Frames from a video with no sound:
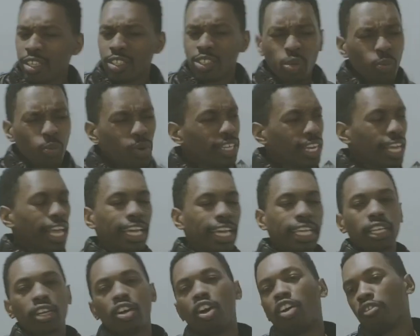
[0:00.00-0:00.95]
So one day I
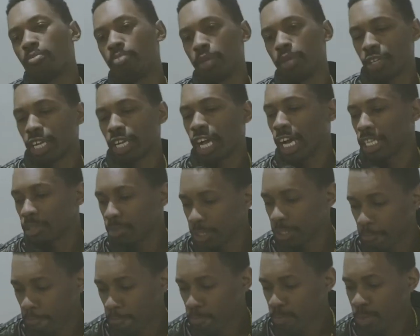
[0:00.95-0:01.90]
get a call from Bill
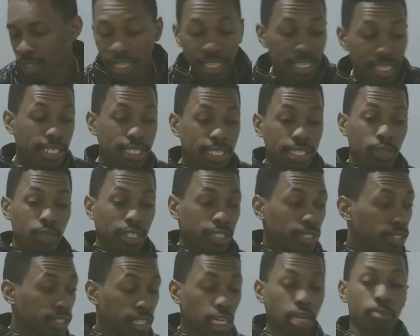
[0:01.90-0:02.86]
Cosby because he wants
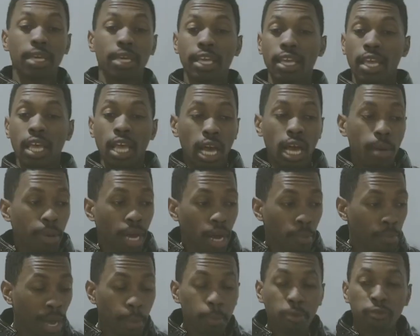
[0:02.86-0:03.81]
to tell me
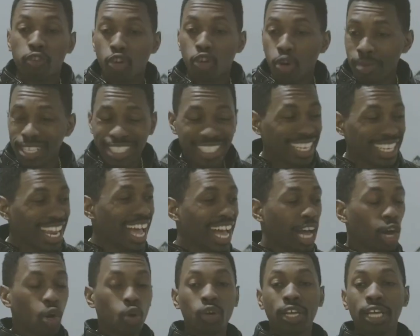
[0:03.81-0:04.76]
about my performance and
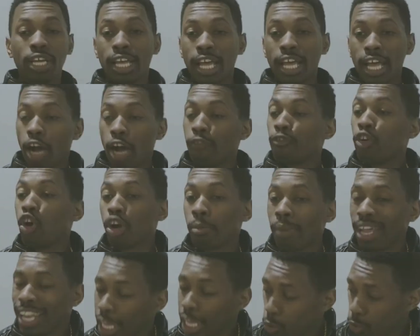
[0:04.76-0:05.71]
how, how vulgar
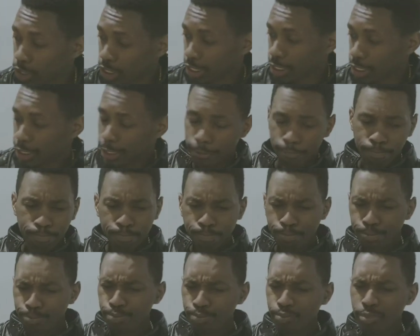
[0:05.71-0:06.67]
my language is.
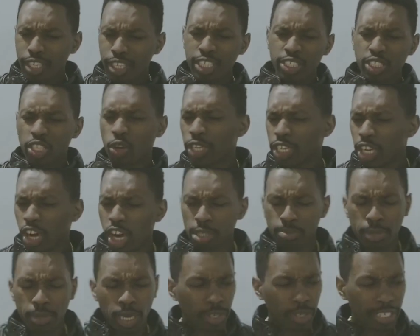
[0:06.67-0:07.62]
So he calls
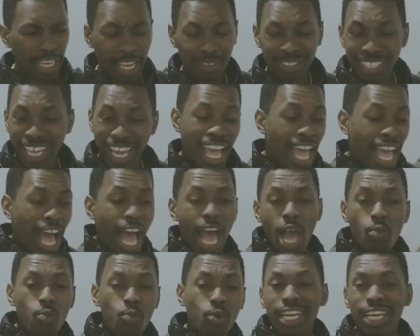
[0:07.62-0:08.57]
me on one day and was like, I
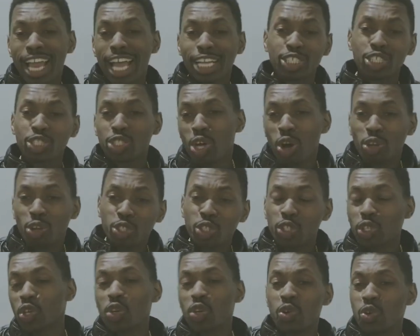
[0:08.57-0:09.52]
would like to talk to
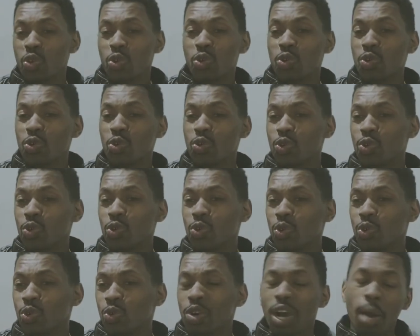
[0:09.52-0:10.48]

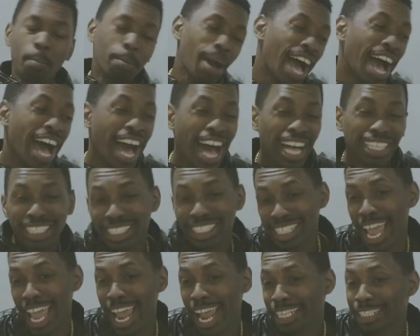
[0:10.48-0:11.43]
you about the
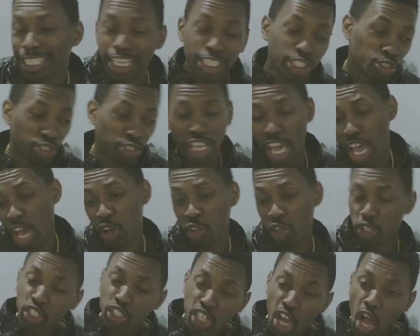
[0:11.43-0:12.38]
things that you say
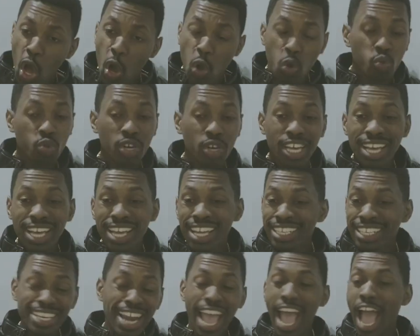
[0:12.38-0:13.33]
on your show.
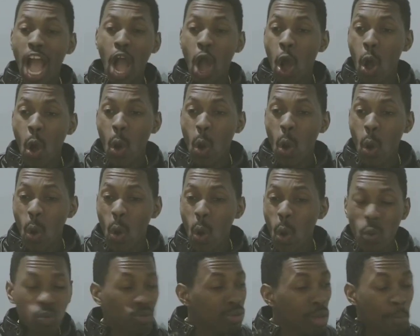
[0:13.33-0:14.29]

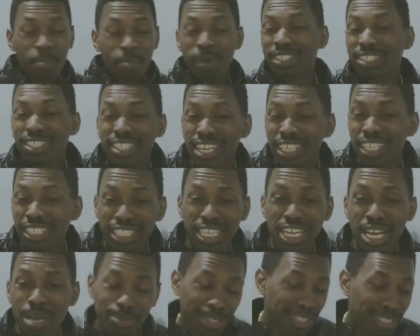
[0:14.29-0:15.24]
Now, my son
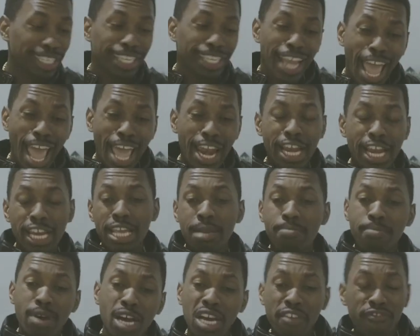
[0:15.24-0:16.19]
comes and said, Dad, I need
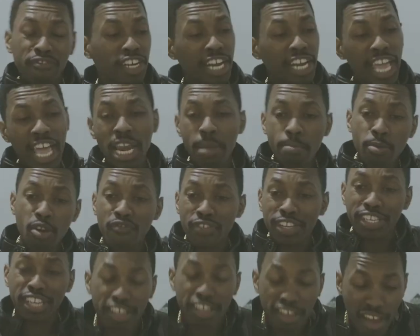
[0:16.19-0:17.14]
money for the Eddie Murphy
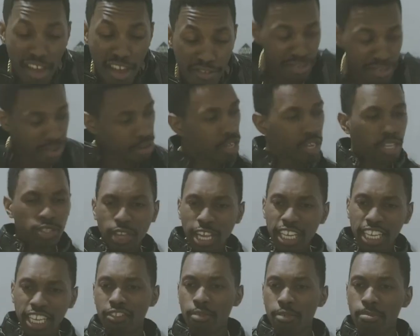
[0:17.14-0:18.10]
ticket. So I
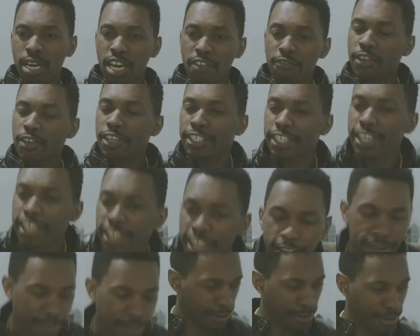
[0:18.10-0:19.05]
give him money for the
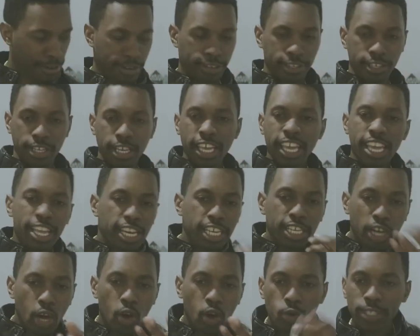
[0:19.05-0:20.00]
ticket and he
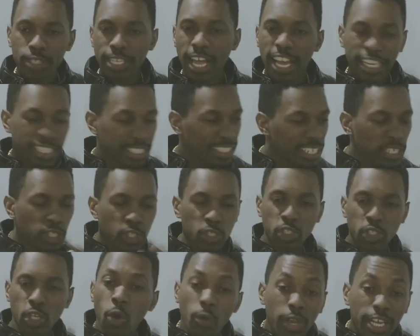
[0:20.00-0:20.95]
goes out and sees the
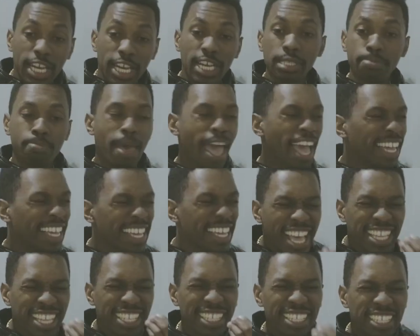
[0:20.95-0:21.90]
show. He comes back and he
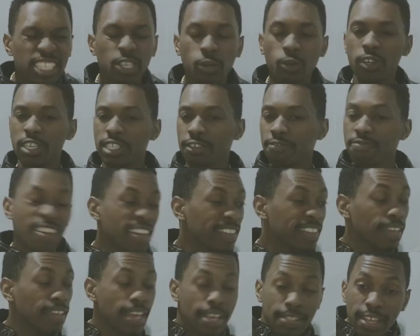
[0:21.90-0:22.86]
has this look on his
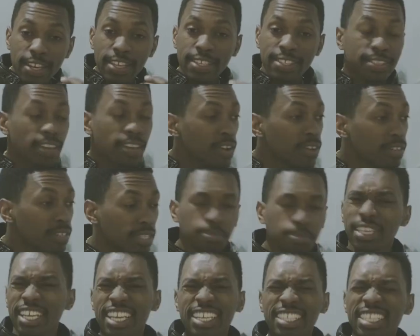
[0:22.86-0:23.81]
face that he's heard
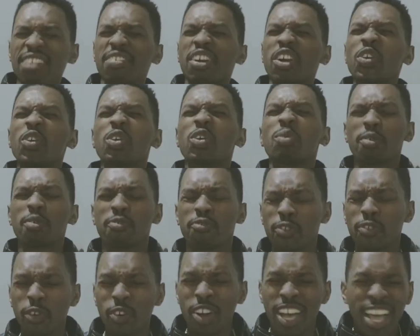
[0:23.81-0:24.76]
something he's never heard
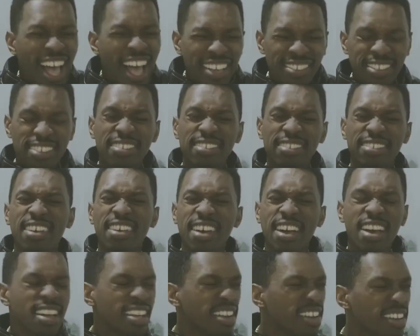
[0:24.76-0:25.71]
before. I said,
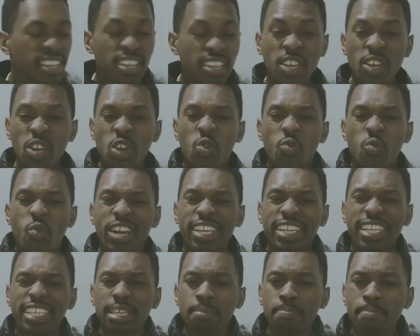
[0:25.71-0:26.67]
son, what
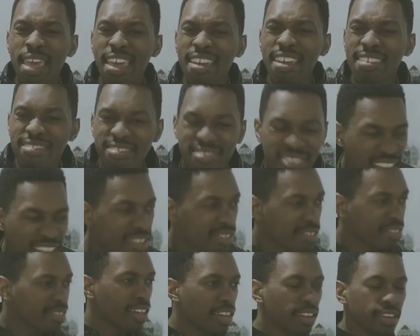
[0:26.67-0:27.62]
did the man say,
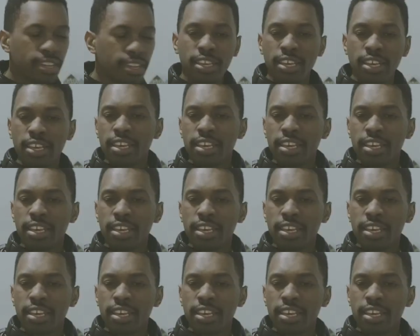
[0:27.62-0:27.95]
son?